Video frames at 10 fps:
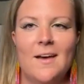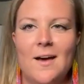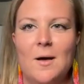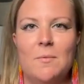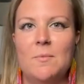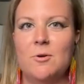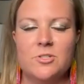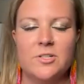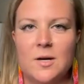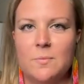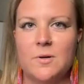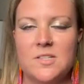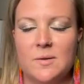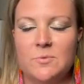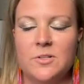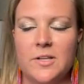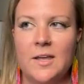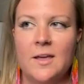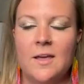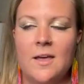emotionally or
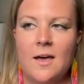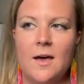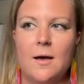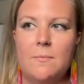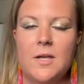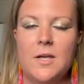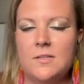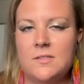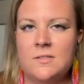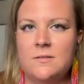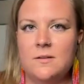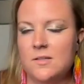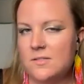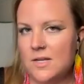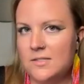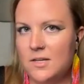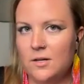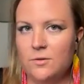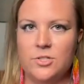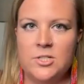perceptually, because that's
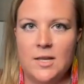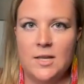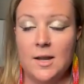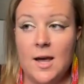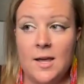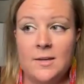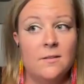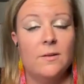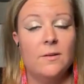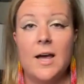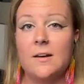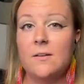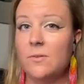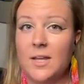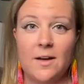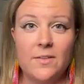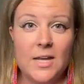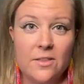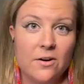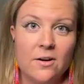huge. And I didn't really have that
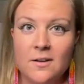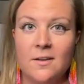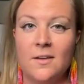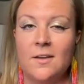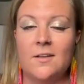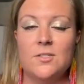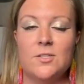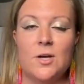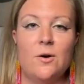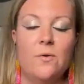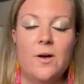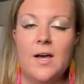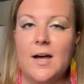either. So,